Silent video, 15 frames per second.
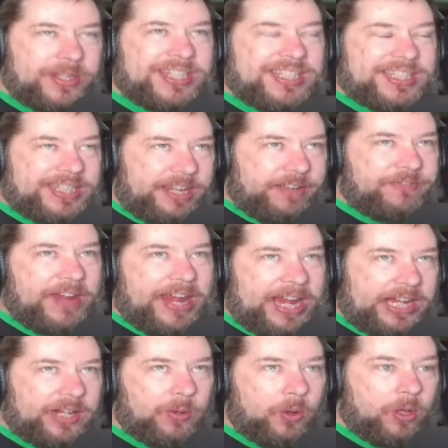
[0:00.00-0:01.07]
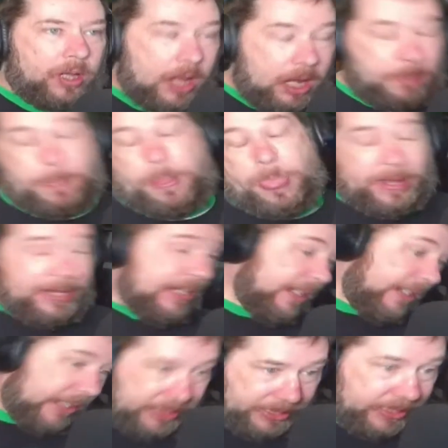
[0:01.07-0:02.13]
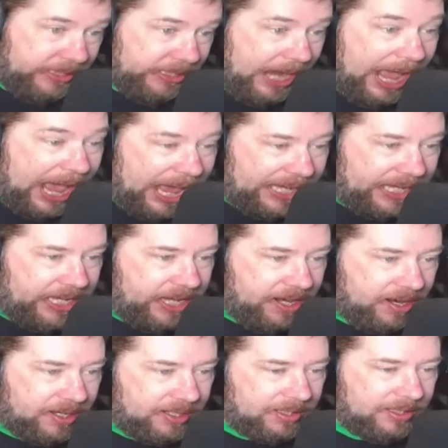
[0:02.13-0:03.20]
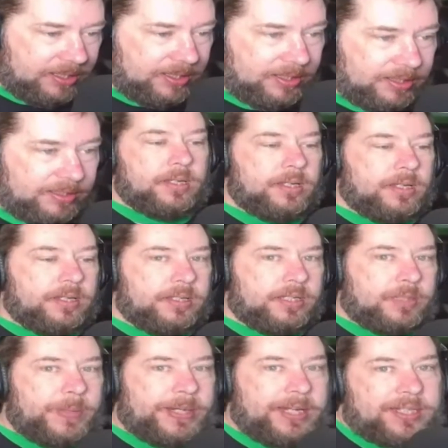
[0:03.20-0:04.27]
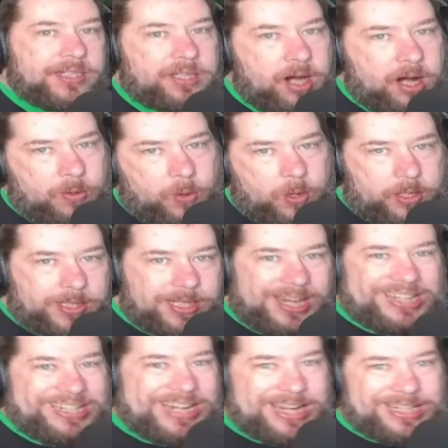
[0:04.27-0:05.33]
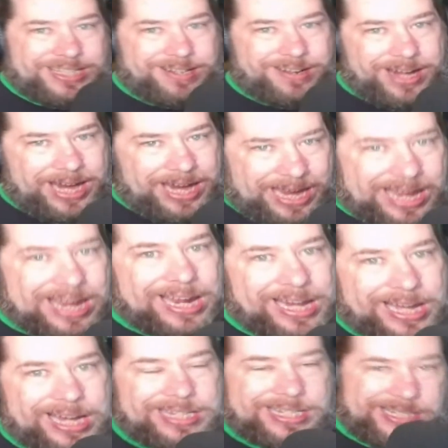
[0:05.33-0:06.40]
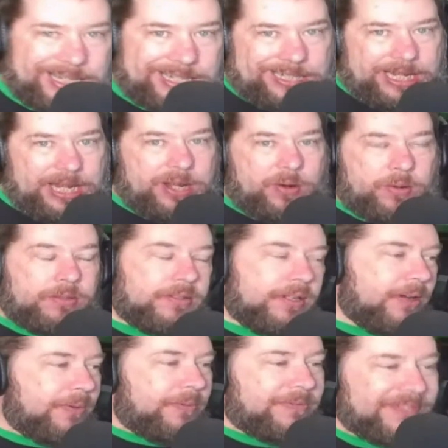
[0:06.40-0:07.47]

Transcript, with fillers: a stiff a hole, out of here. Speaking of Star Wars, uh, yesterday on Cinco, no,